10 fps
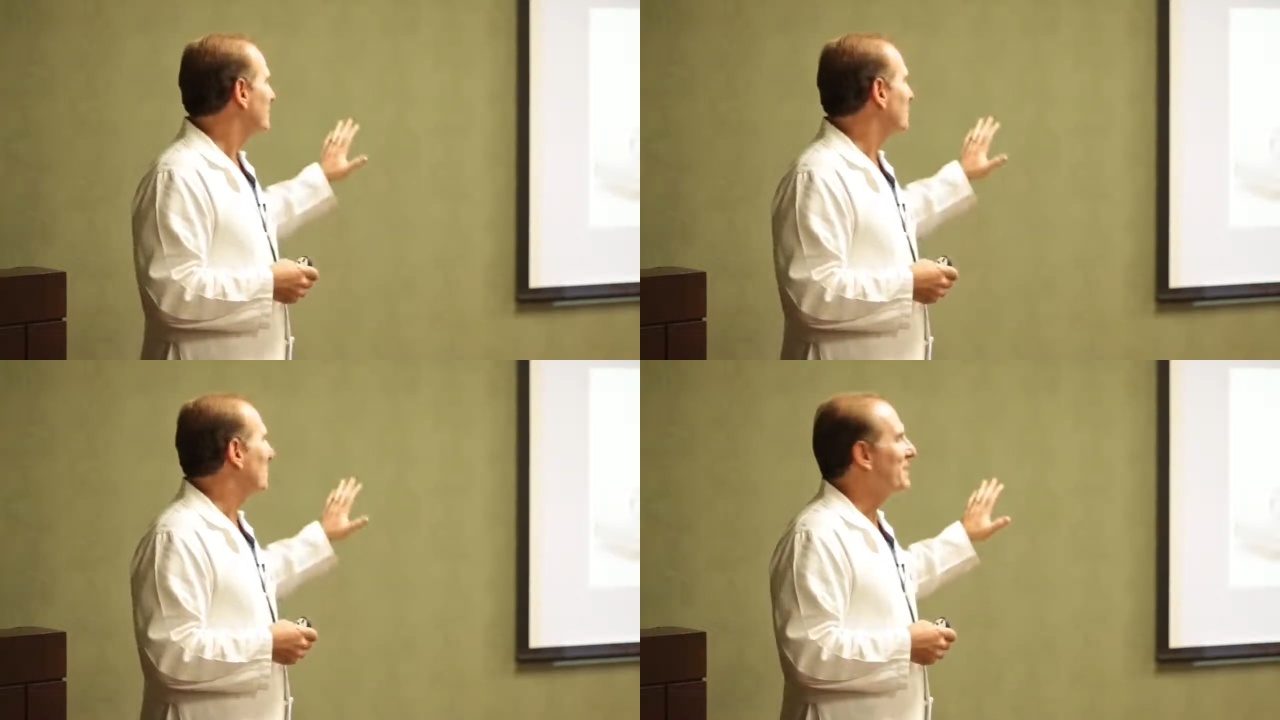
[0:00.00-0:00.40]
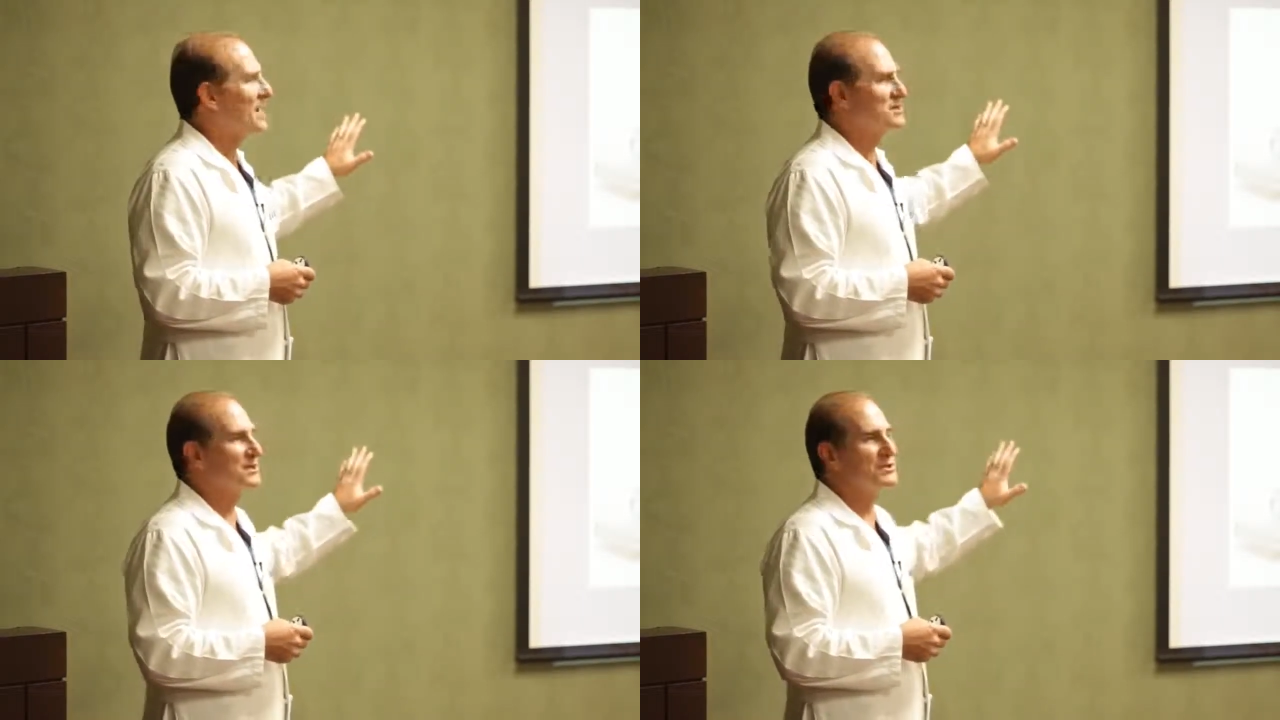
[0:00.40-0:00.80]
what we
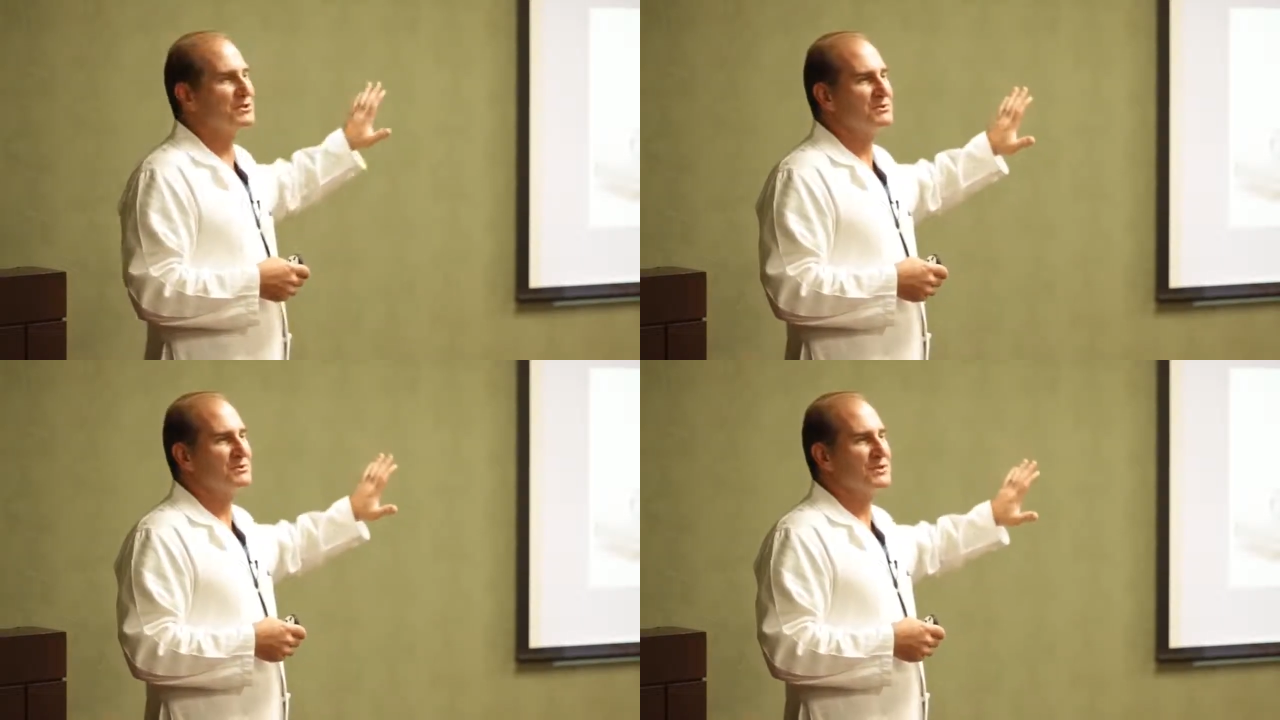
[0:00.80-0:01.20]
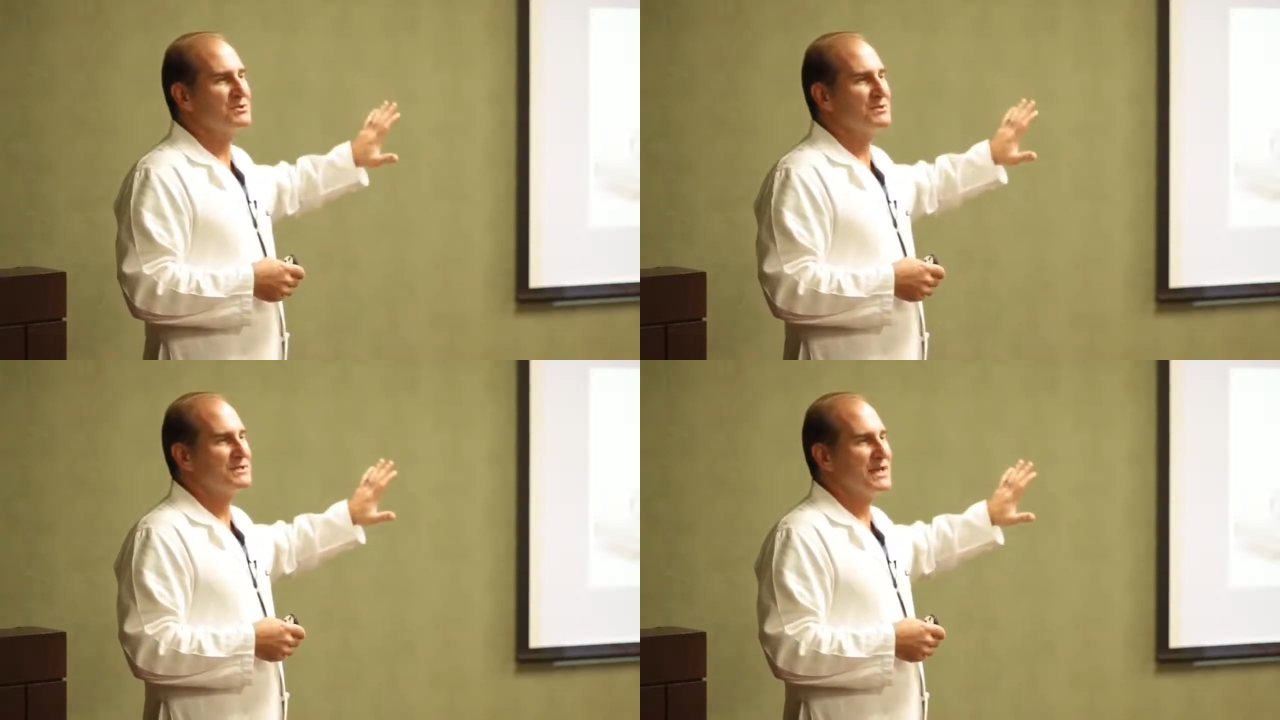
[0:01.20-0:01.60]
actually do
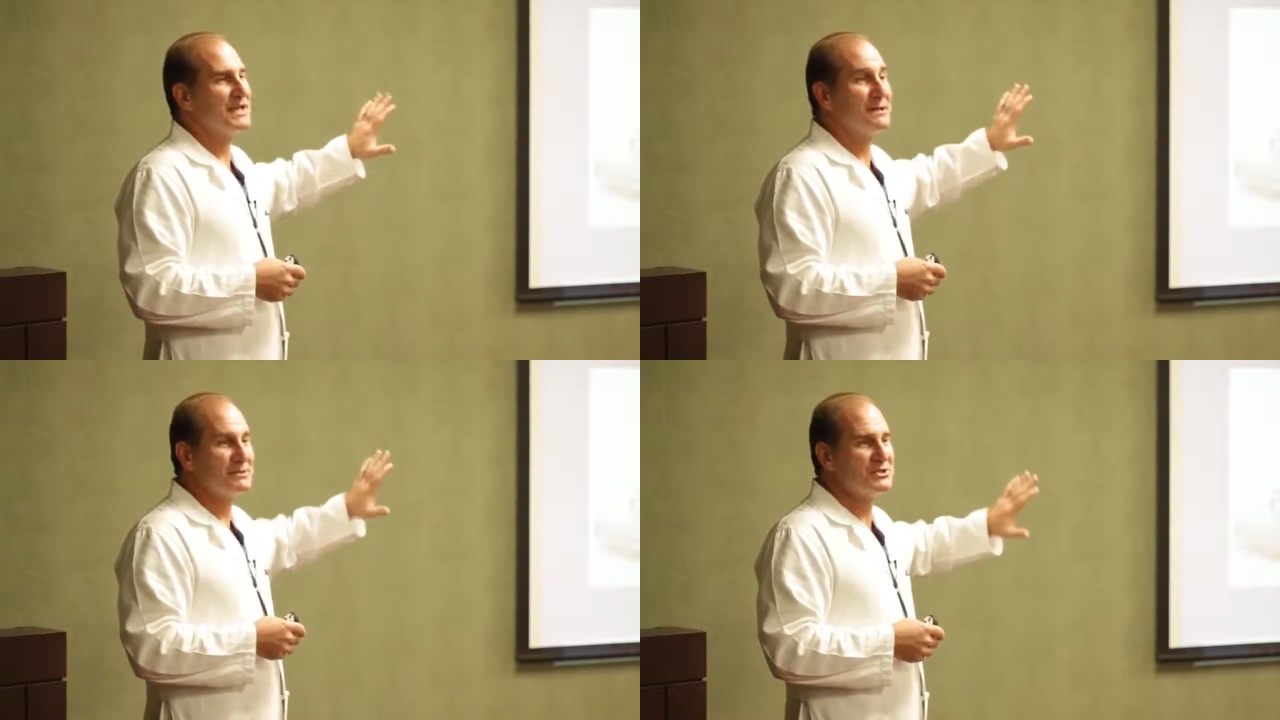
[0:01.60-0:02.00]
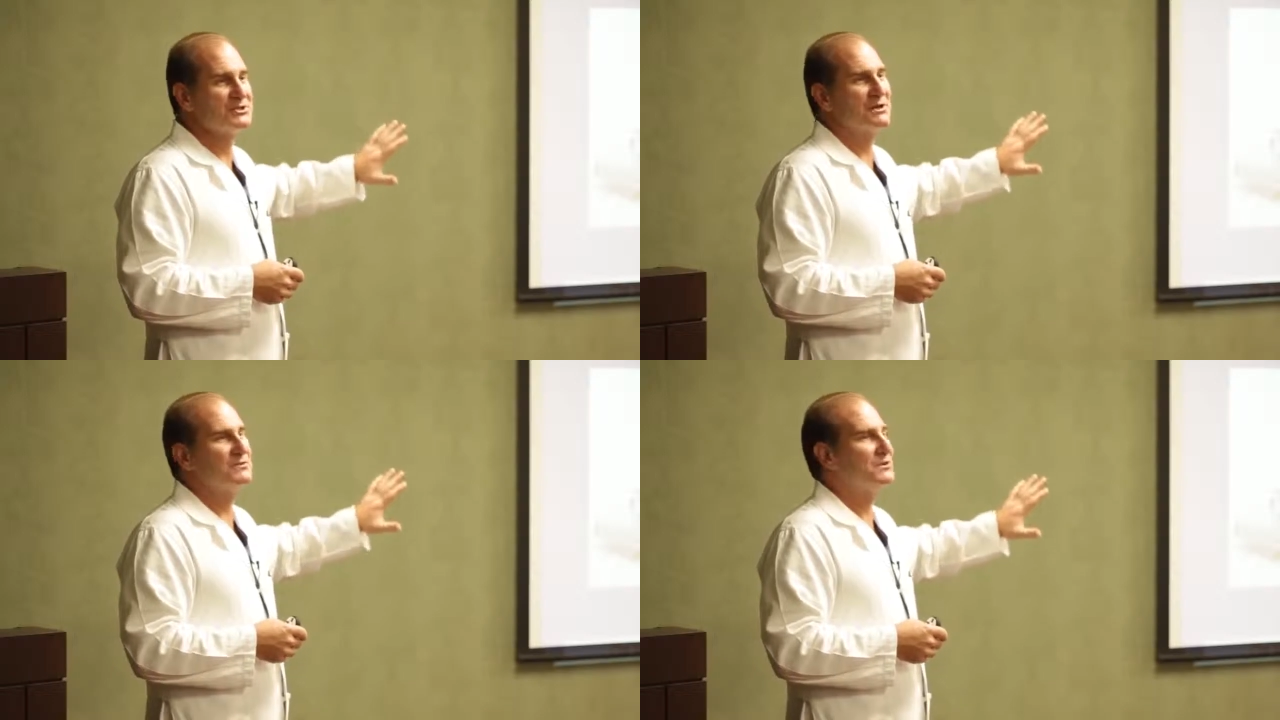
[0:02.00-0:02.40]
is we take
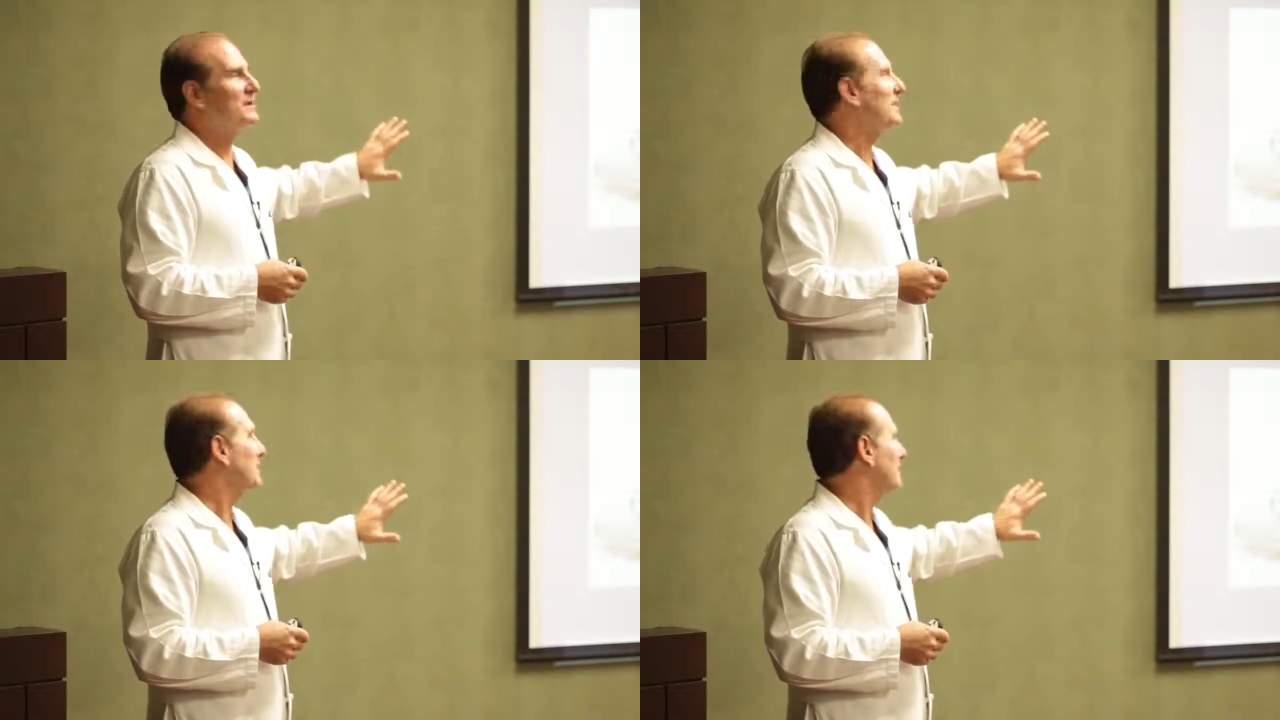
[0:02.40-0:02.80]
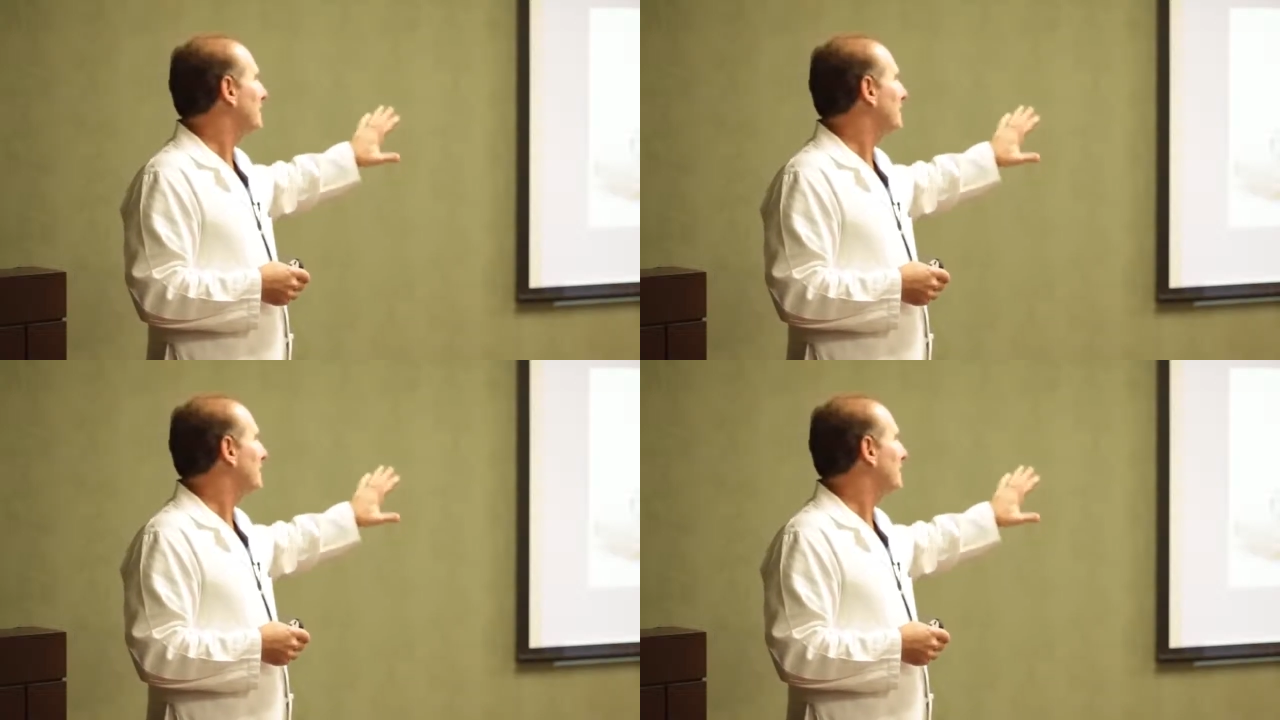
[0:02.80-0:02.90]
images of your knee